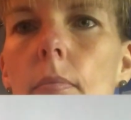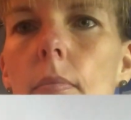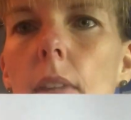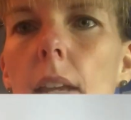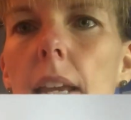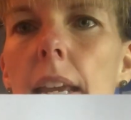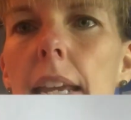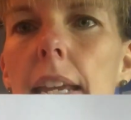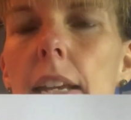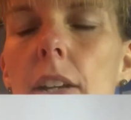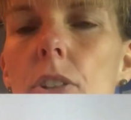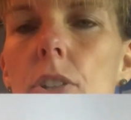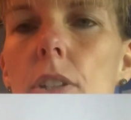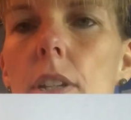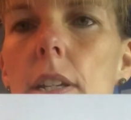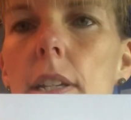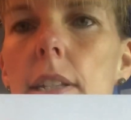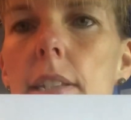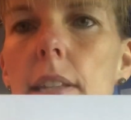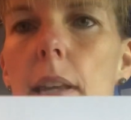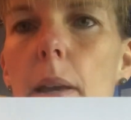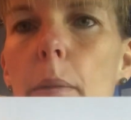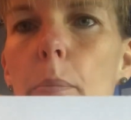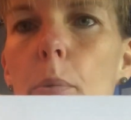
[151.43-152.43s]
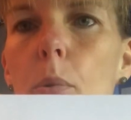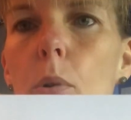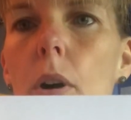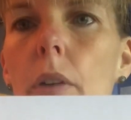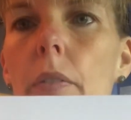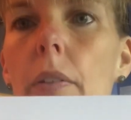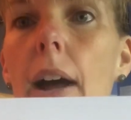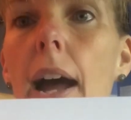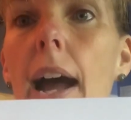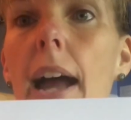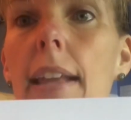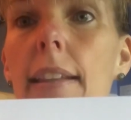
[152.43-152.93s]
Here's an example of
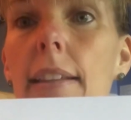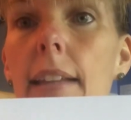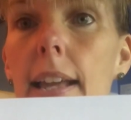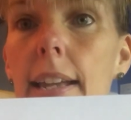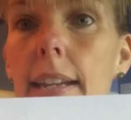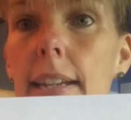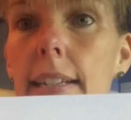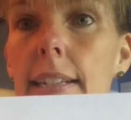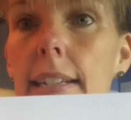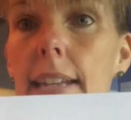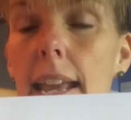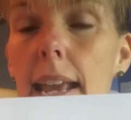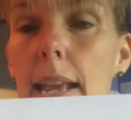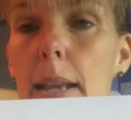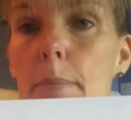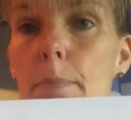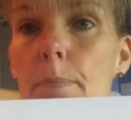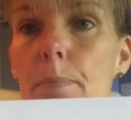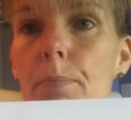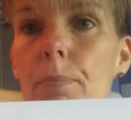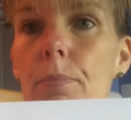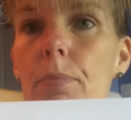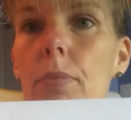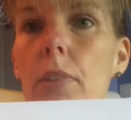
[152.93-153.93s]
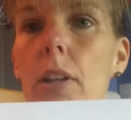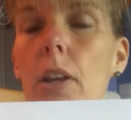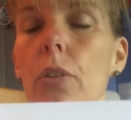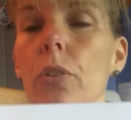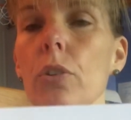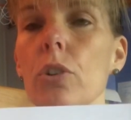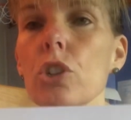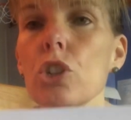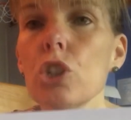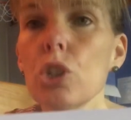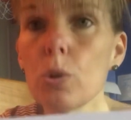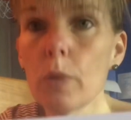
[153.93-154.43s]
a highlighted name. Now there are
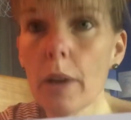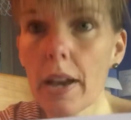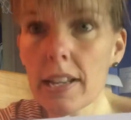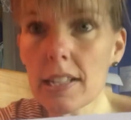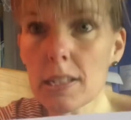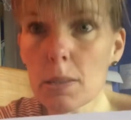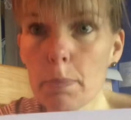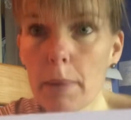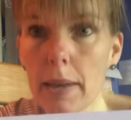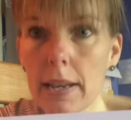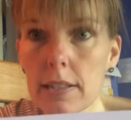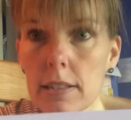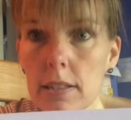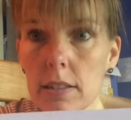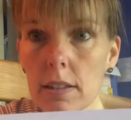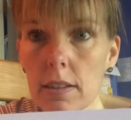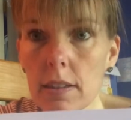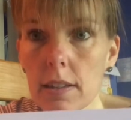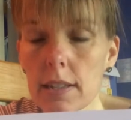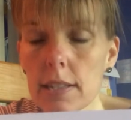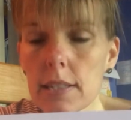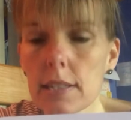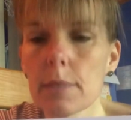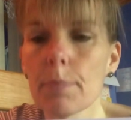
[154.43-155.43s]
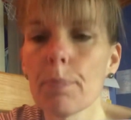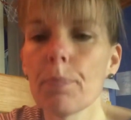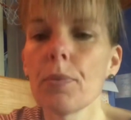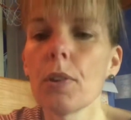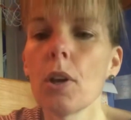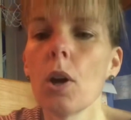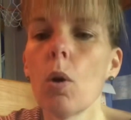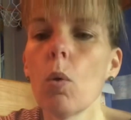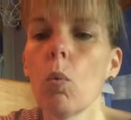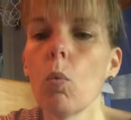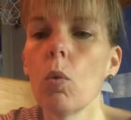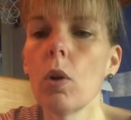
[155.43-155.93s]
two aspects to this.
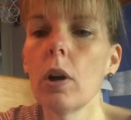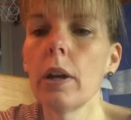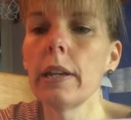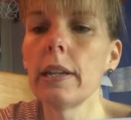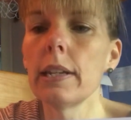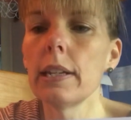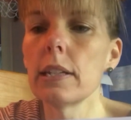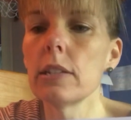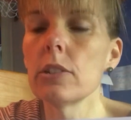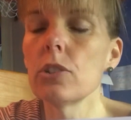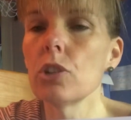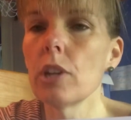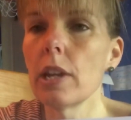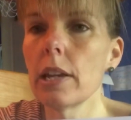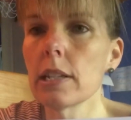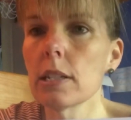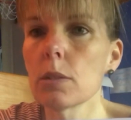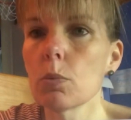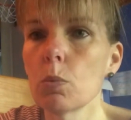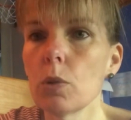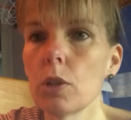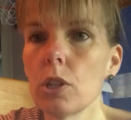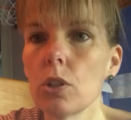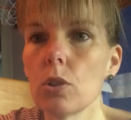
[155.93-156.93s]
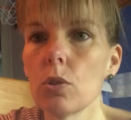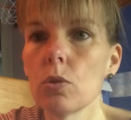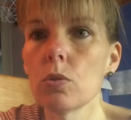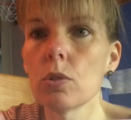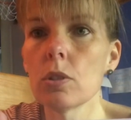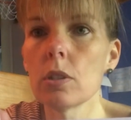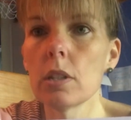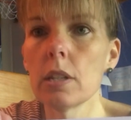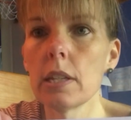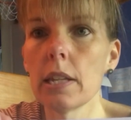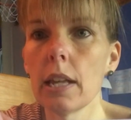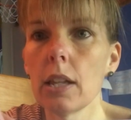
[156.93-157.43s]
One is, yes, we use
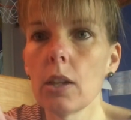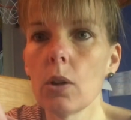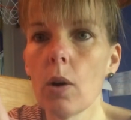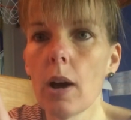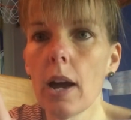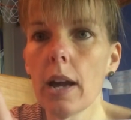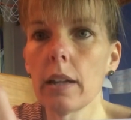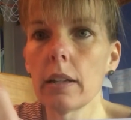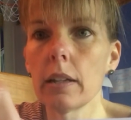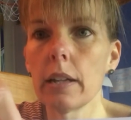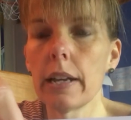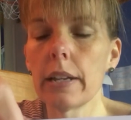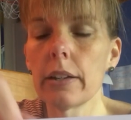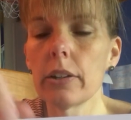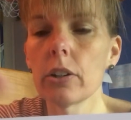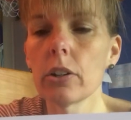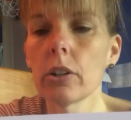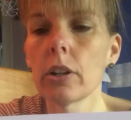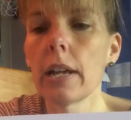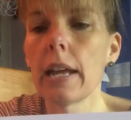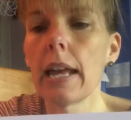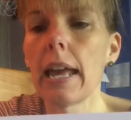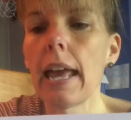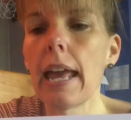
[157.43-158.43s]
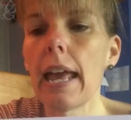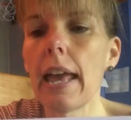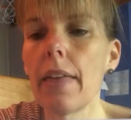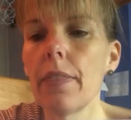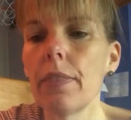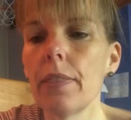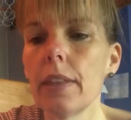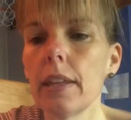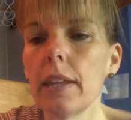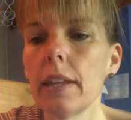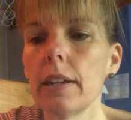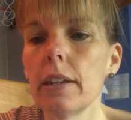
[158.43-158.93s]
the yellow highlighter, and
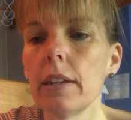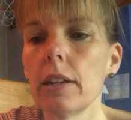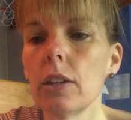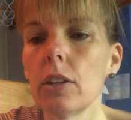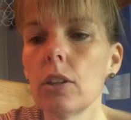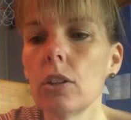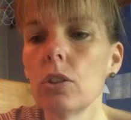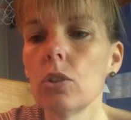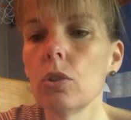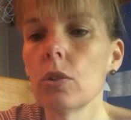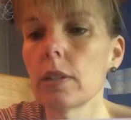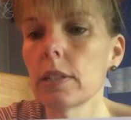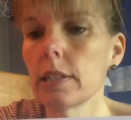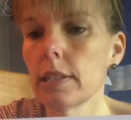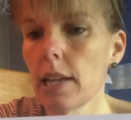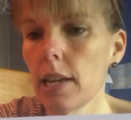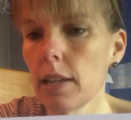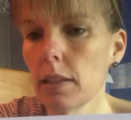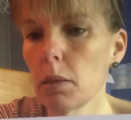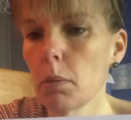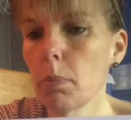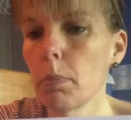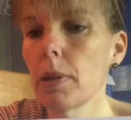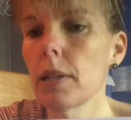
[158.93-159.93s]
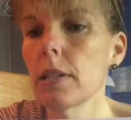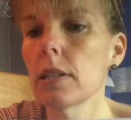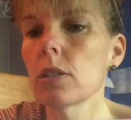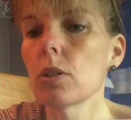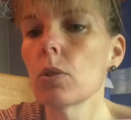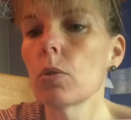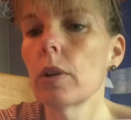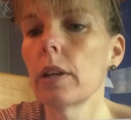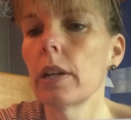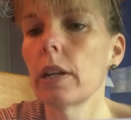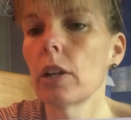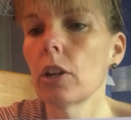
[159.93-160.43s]
then you can take the
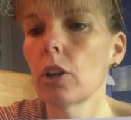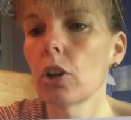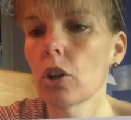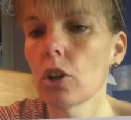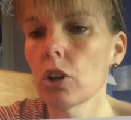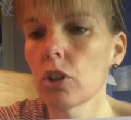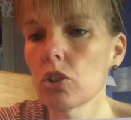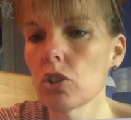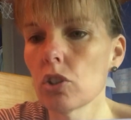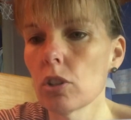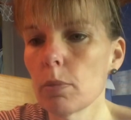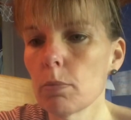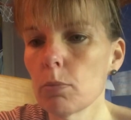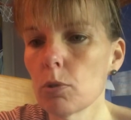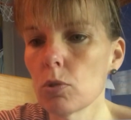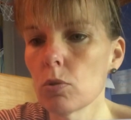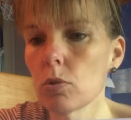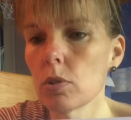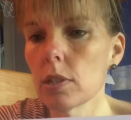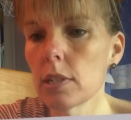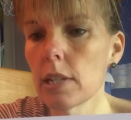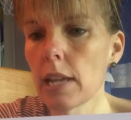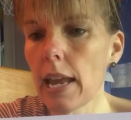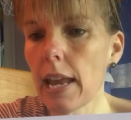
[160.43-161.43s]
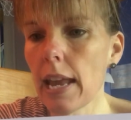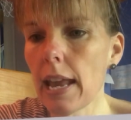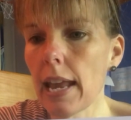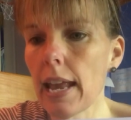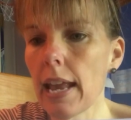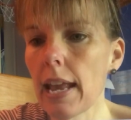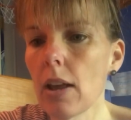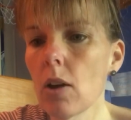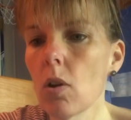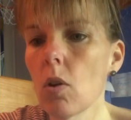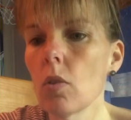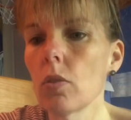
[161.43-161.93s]
pencil and encourage them to
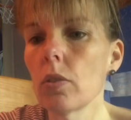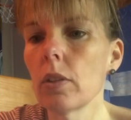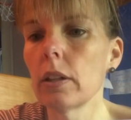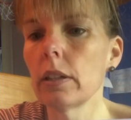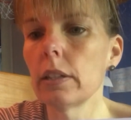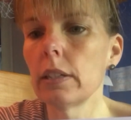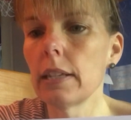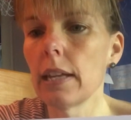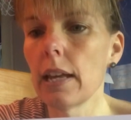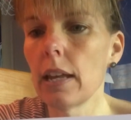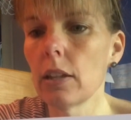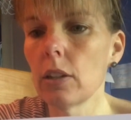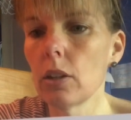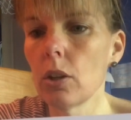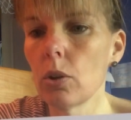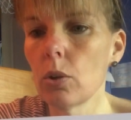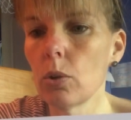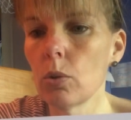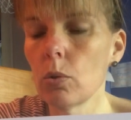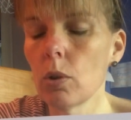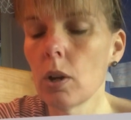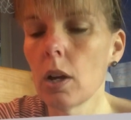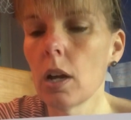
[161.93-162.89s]
stay on the yellow